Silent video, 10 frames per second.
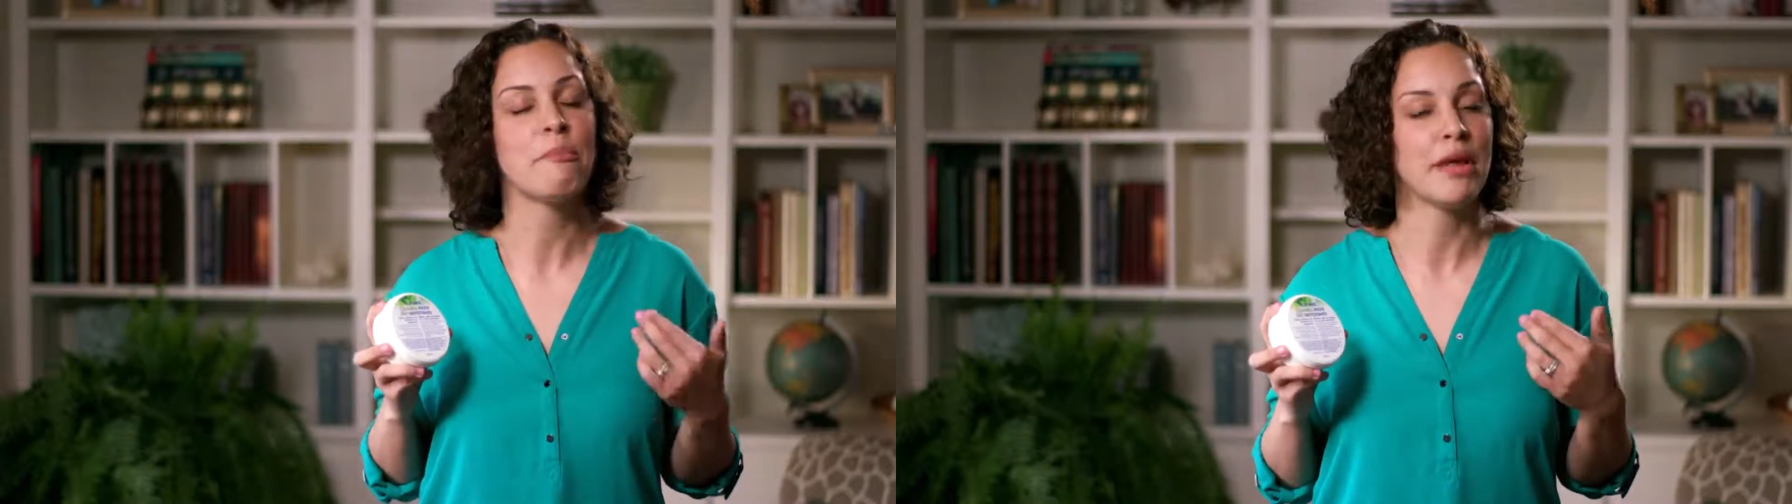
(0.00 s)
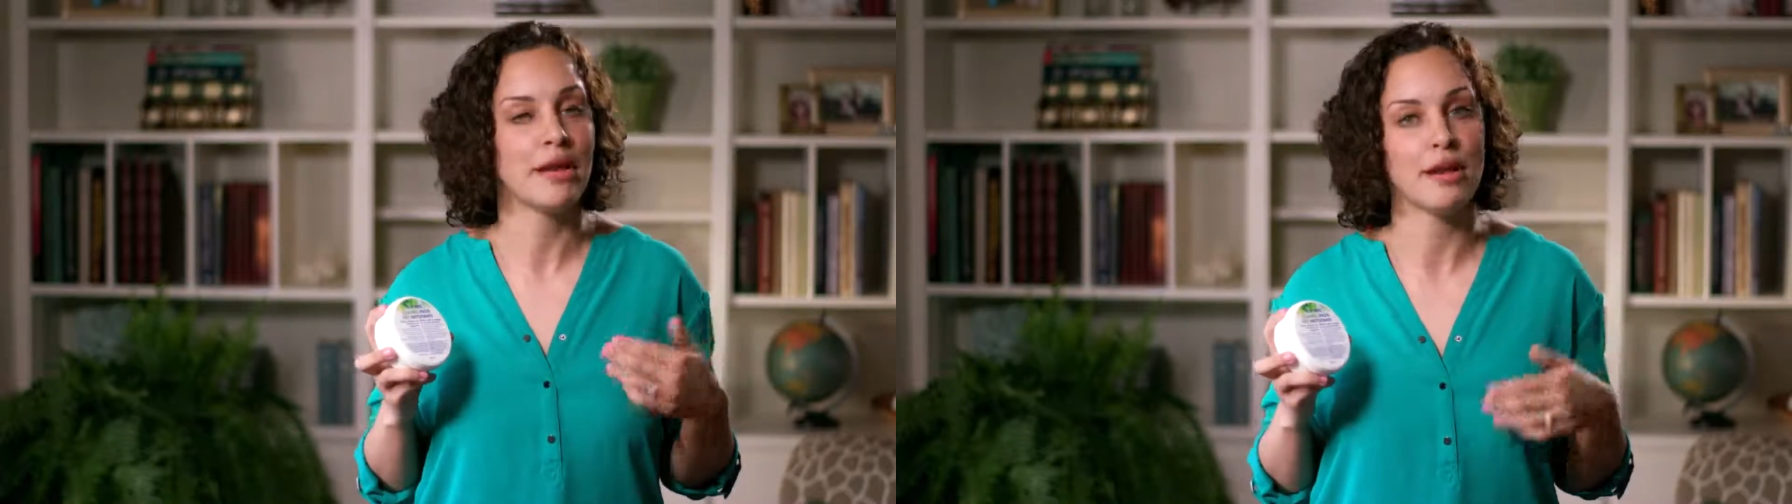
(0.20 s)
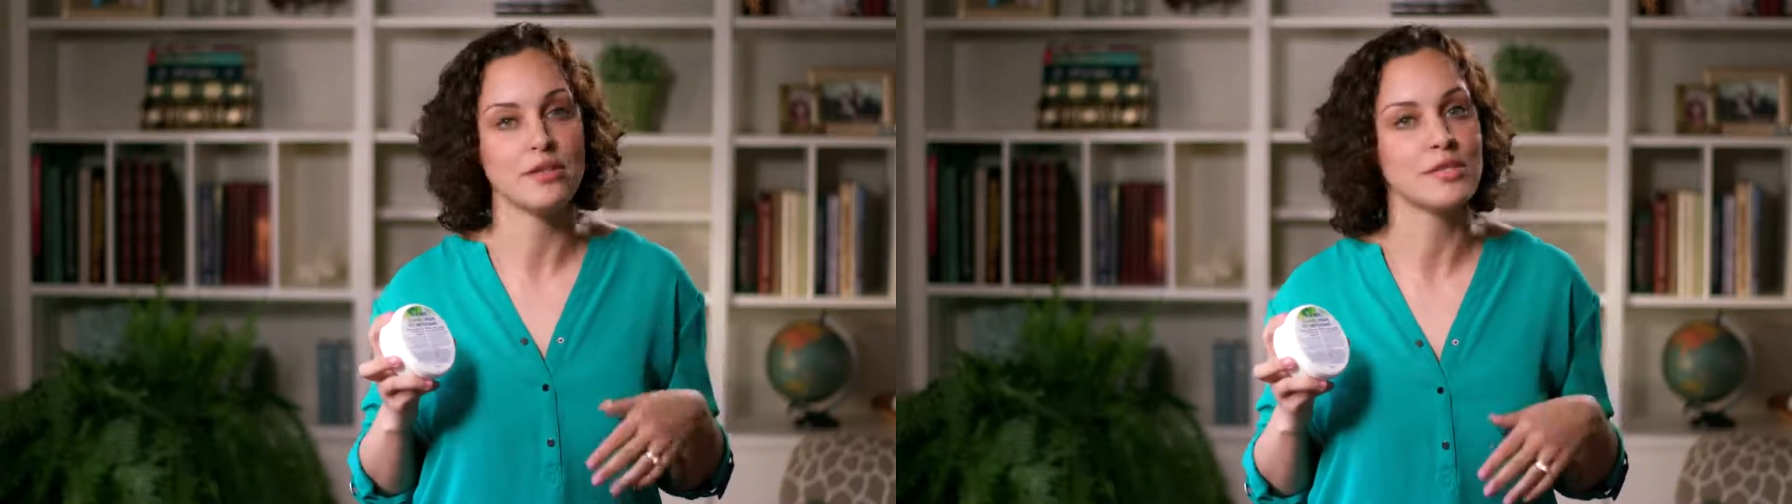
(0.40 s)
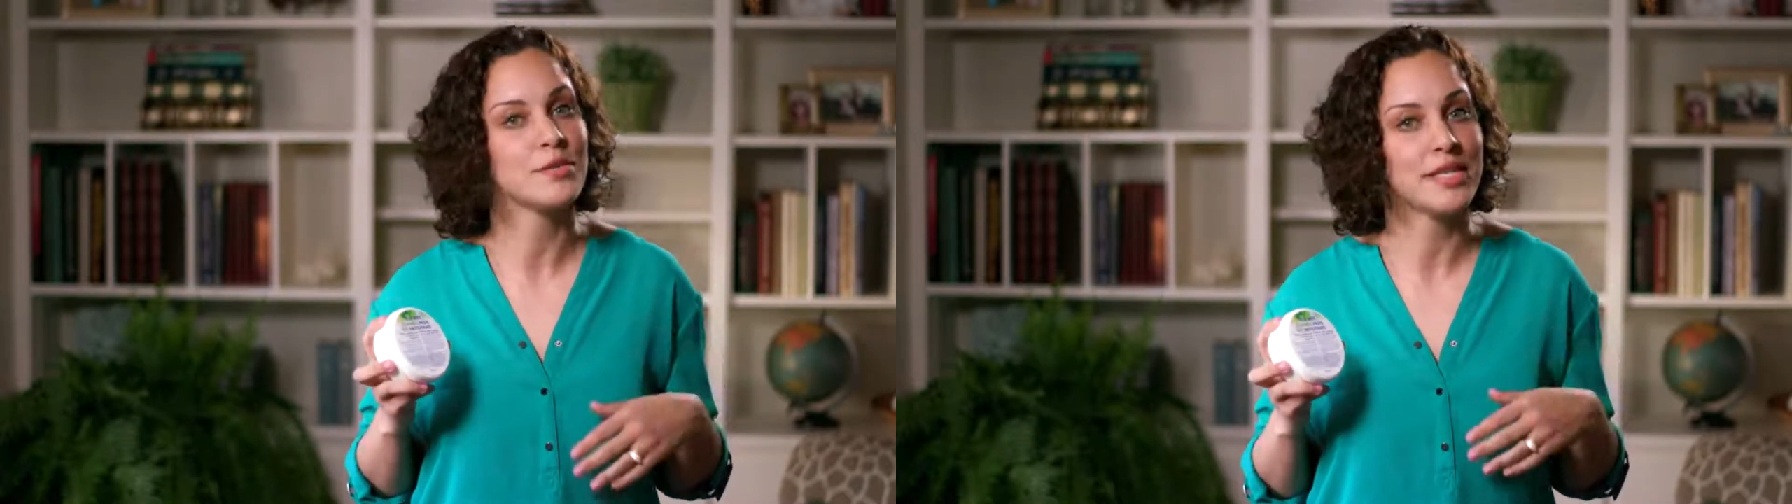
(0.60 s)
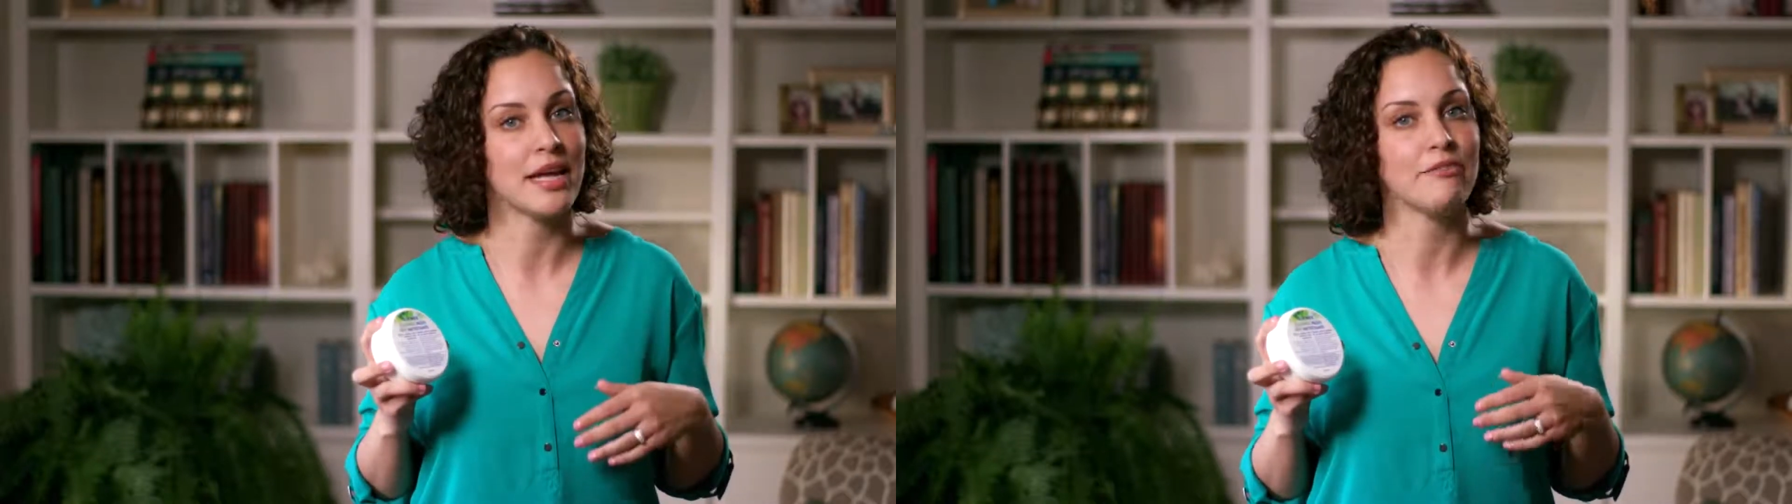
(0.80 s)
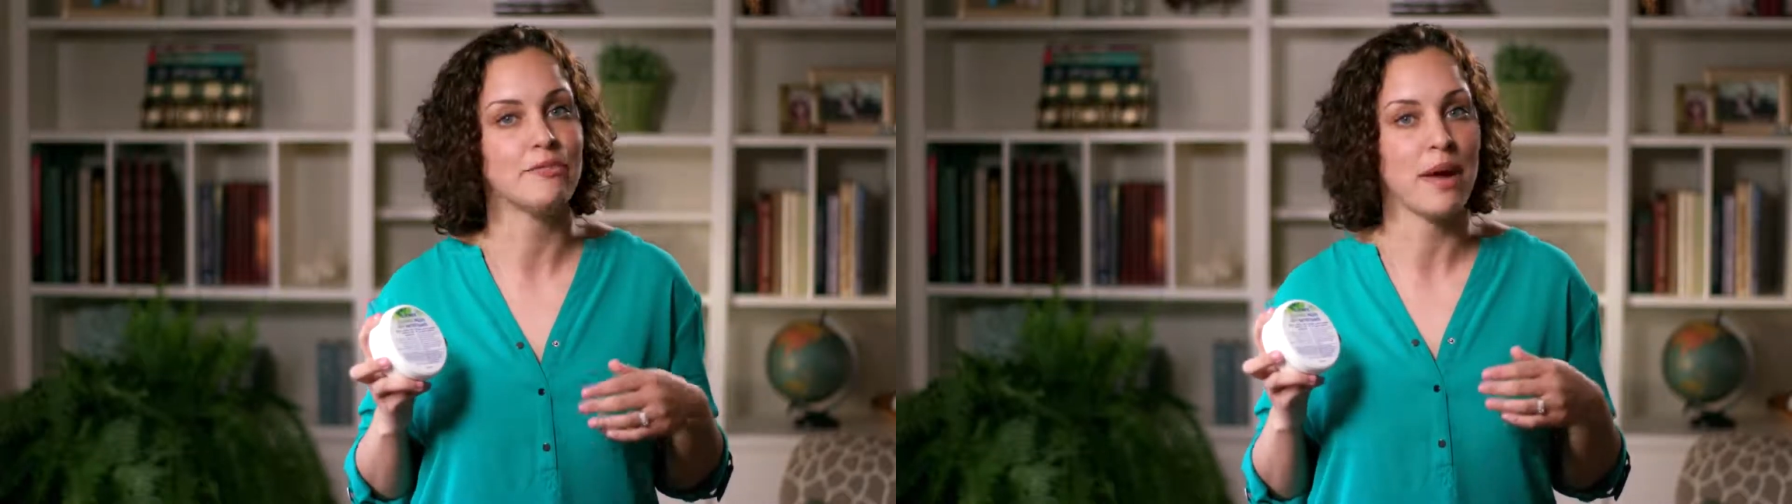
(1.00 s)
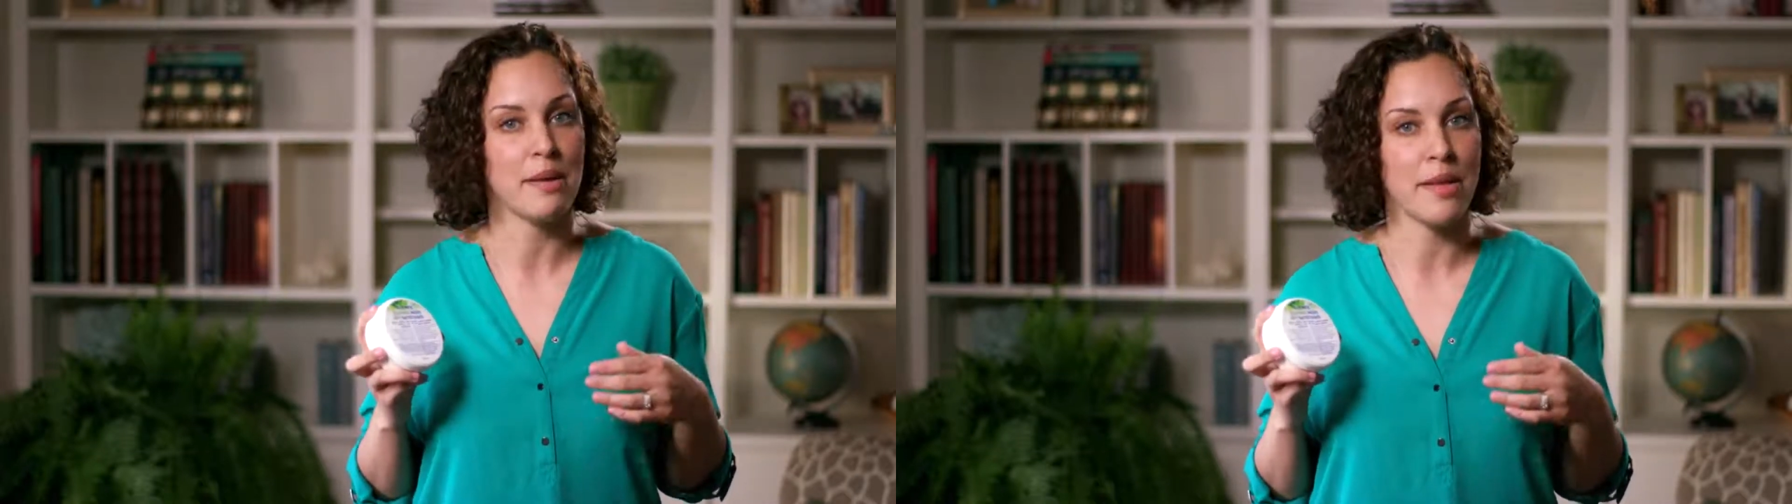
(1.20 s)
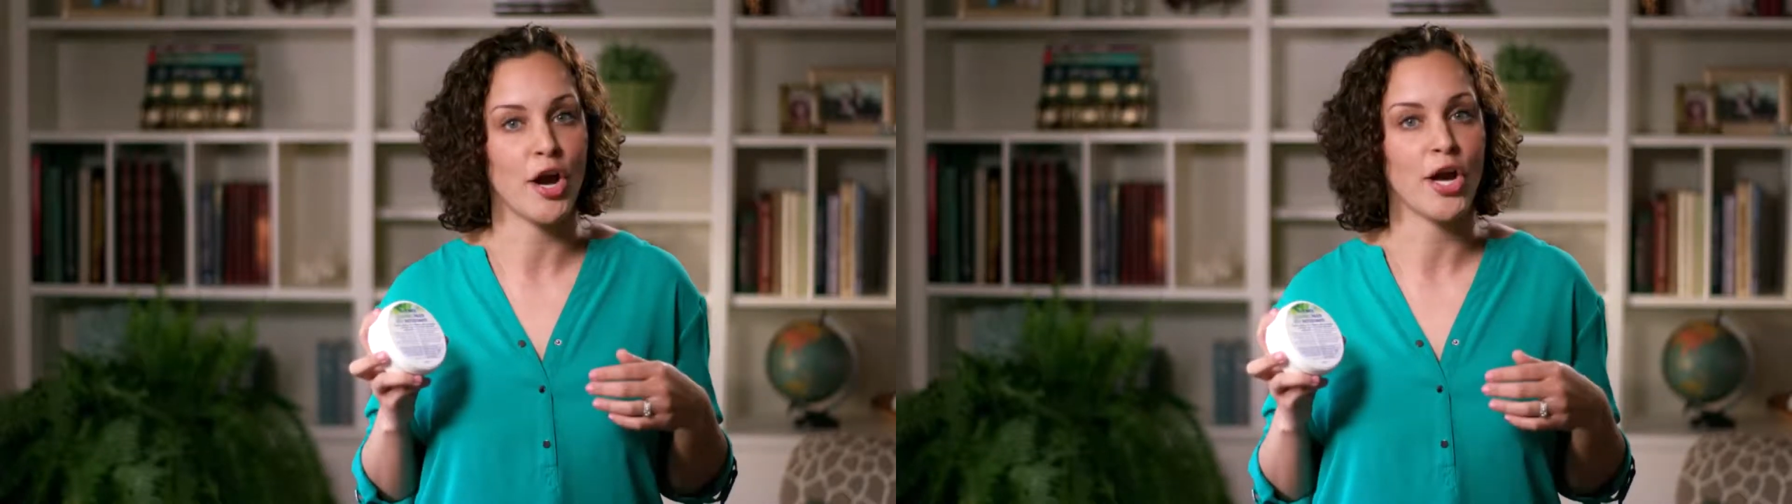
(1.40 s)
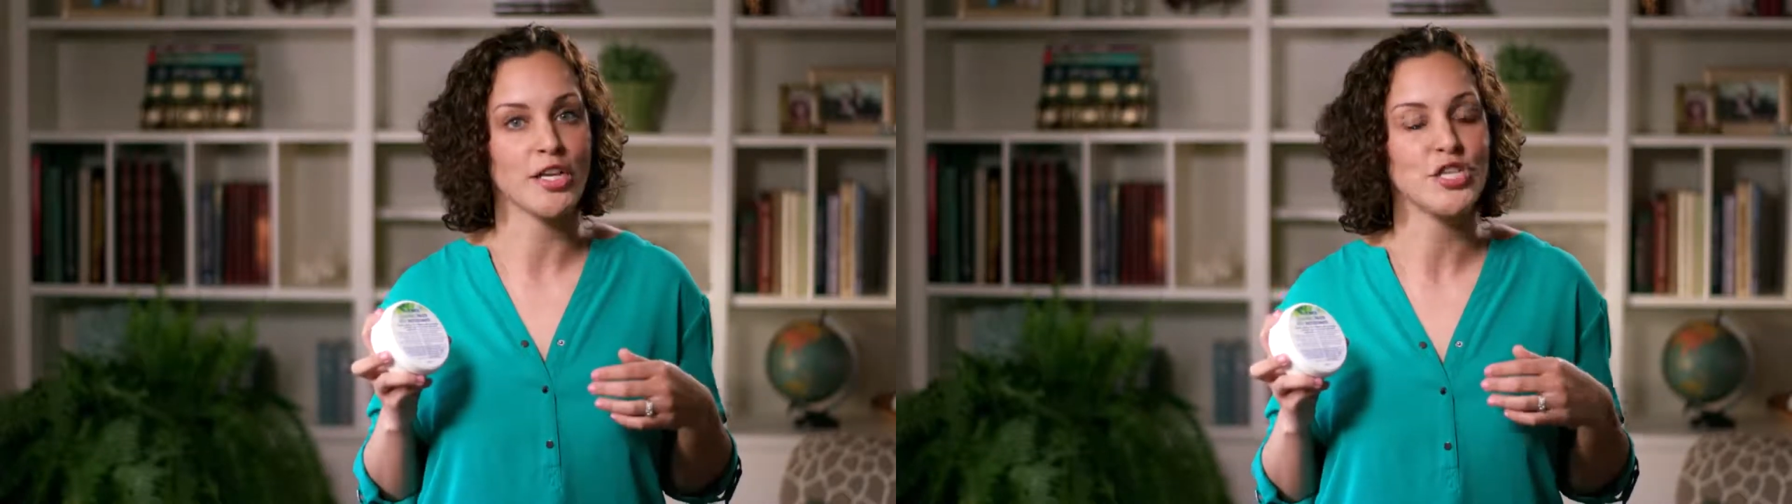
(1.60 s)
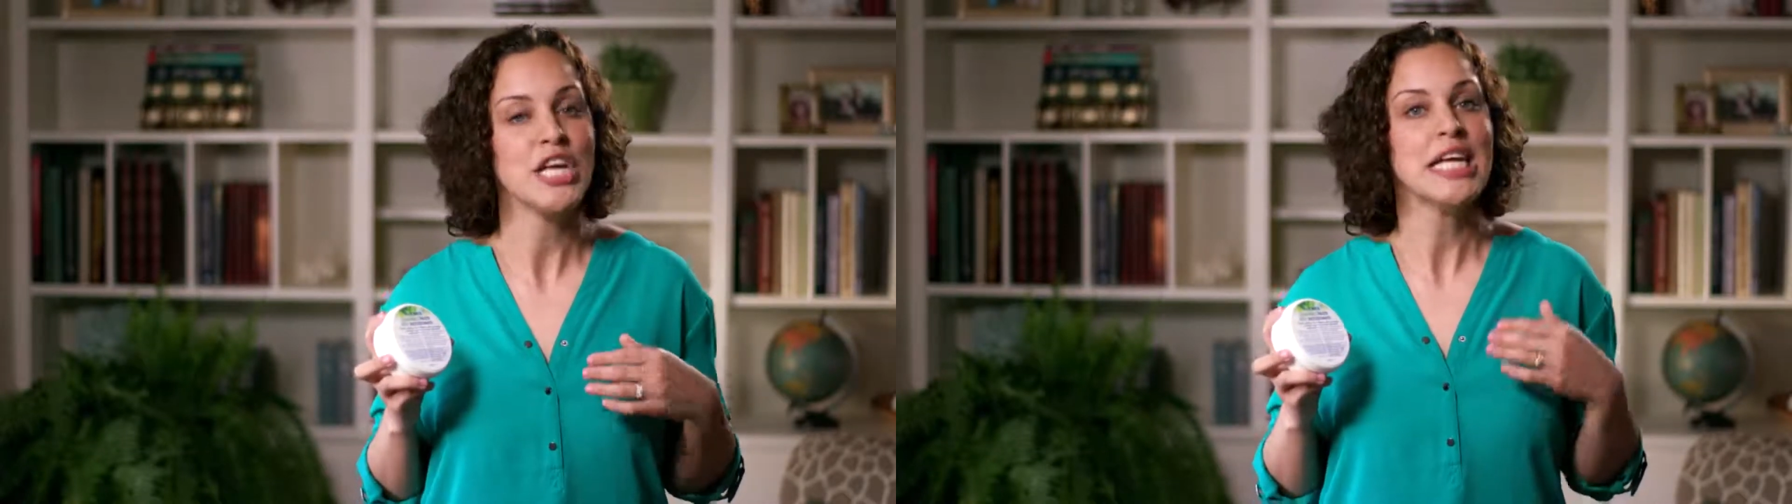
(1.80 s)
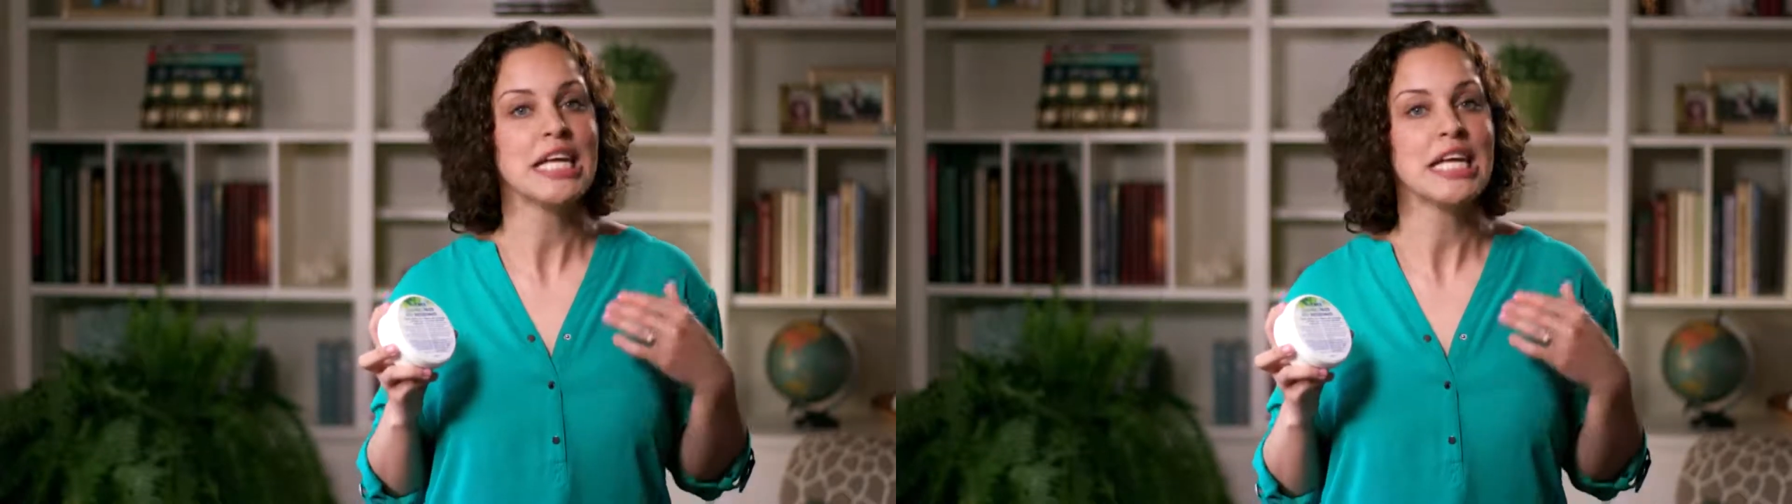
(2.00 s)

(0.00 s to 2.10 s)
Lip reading: but it also saved my marriage.